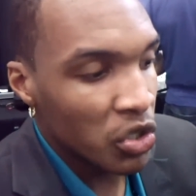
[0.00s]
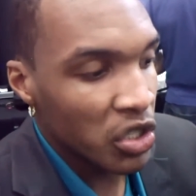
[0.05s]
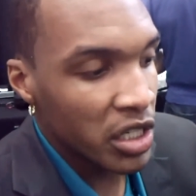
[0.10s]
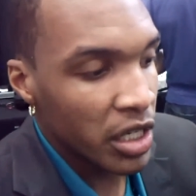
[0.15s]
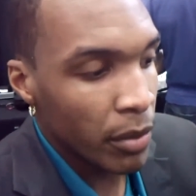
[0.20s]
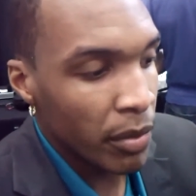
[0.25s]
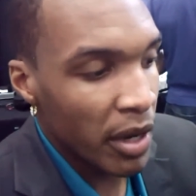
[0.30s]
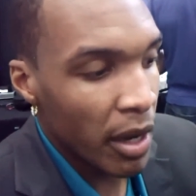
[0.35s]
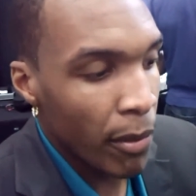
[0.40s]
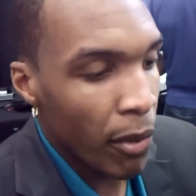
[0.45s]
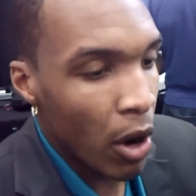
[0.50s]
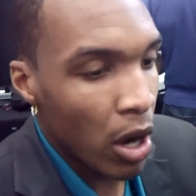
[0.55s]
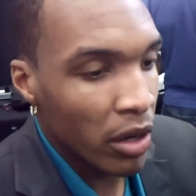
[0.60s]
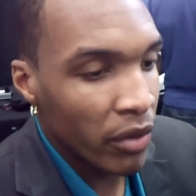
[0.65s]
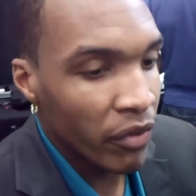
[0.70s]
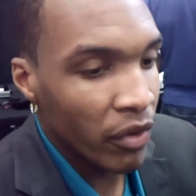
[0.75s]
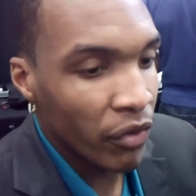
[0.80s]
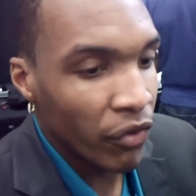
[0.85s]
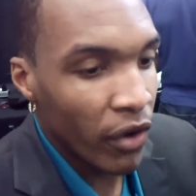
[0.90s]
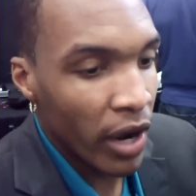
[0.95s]
Just to be a
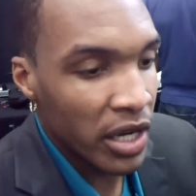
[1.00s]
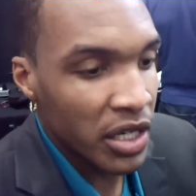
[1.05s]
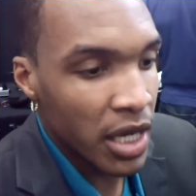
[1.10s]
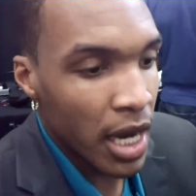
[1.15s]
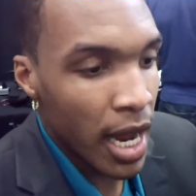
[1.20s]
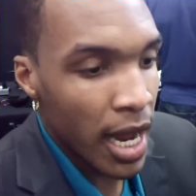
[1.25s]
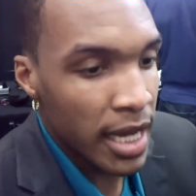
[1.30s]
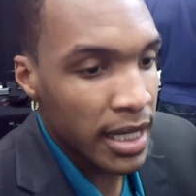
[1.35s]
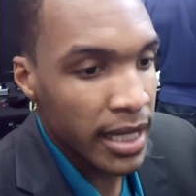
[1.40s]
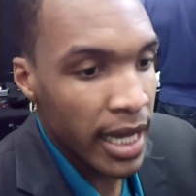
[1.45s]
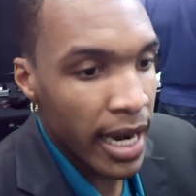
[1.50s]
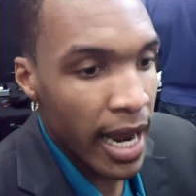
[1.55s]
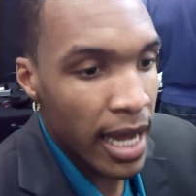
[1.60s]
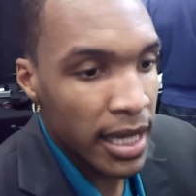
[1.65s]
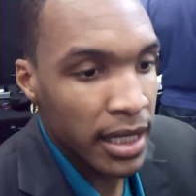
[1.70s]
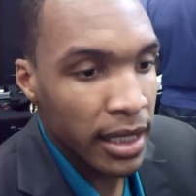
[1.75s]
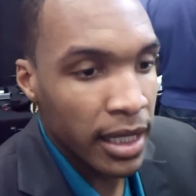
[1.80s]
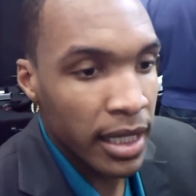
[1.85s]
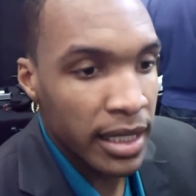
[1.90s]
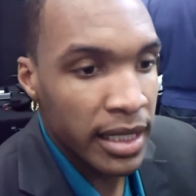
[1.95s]
part of a franchise that
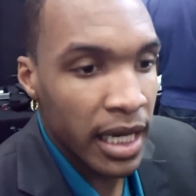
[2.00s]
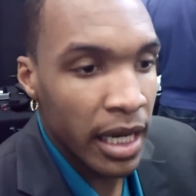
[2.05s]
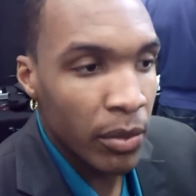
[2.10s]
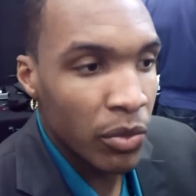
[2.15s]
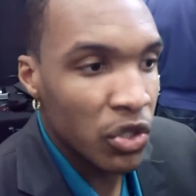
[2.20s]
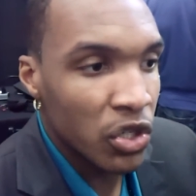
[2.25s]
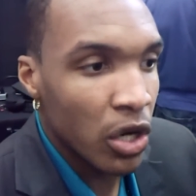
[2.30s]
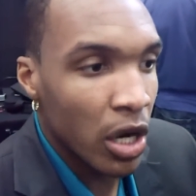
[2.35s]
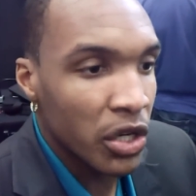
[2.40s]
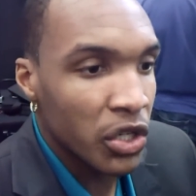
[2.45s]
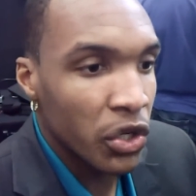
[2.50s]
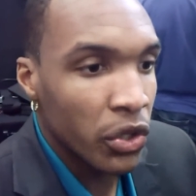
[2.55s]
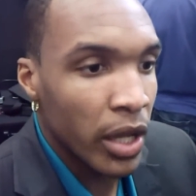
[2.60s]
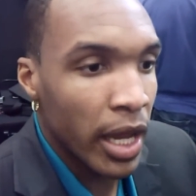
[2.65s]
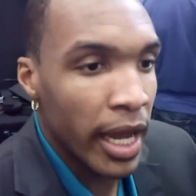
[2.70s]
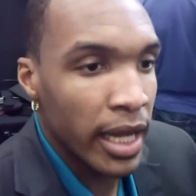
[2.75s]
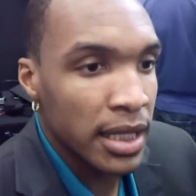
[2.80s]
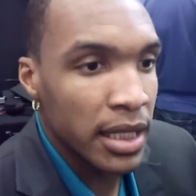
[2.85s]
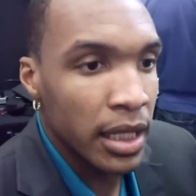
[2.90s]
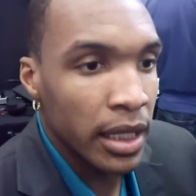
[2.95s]
has a good team structure,
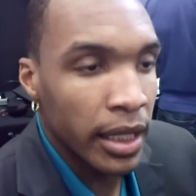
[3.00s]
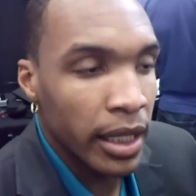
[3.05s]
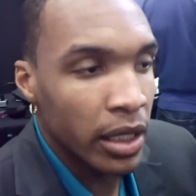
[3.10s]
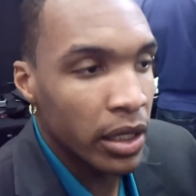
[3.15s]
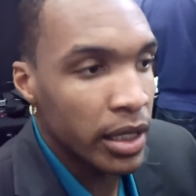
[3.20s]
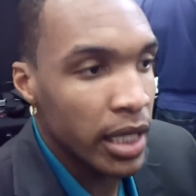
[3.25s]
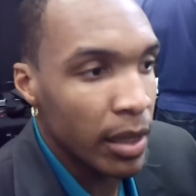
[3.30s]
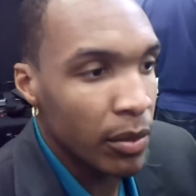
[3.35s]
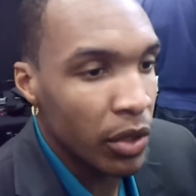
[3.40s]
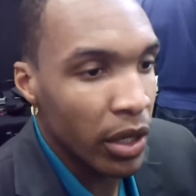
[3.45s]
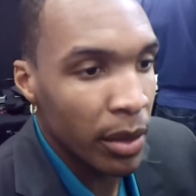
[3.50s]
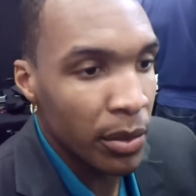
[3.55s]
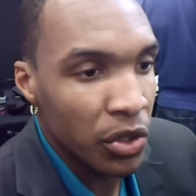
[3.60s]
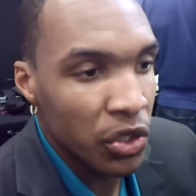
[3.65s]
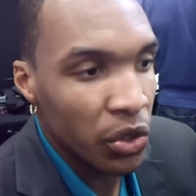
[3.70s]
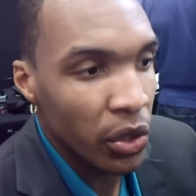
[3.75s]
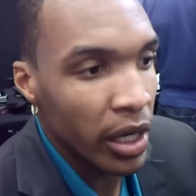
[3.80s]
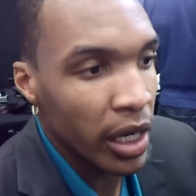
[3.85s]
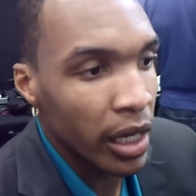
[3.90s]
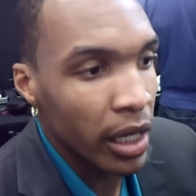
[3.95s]
that has good team
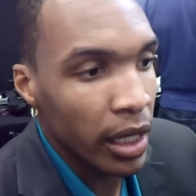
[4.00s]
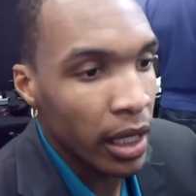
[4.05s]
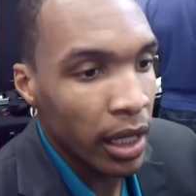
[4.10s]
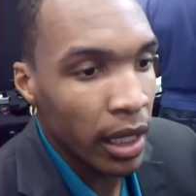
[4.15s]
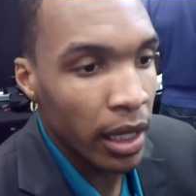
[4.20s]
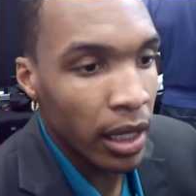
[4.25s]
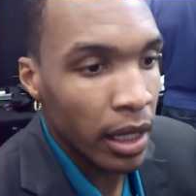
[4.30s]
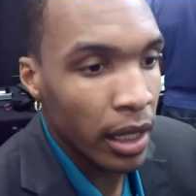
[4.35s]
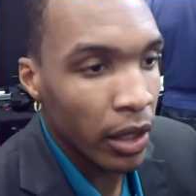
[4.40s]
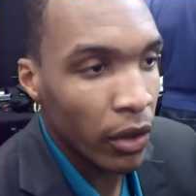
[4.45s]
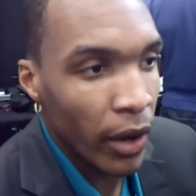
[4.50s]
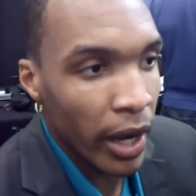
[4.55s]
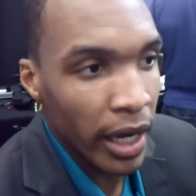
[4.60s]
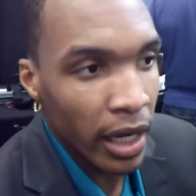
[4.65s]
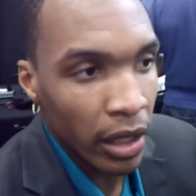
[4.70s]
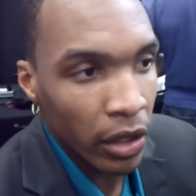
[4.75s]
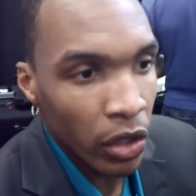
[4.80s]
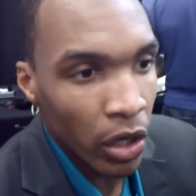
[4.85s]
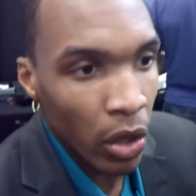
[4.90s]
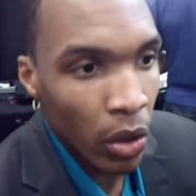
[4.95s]
chemistry, and a
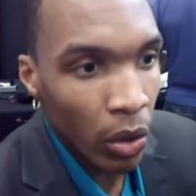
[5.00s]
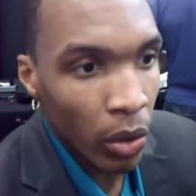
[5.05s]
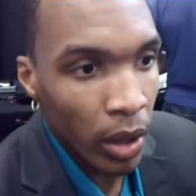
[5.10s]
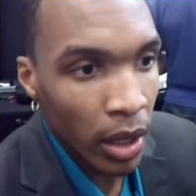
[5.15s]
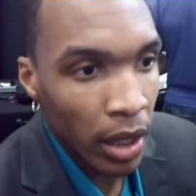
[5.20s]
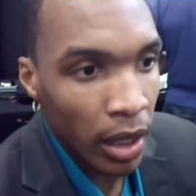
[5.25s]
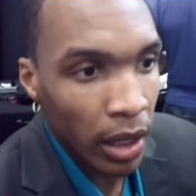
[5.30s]
great, you know,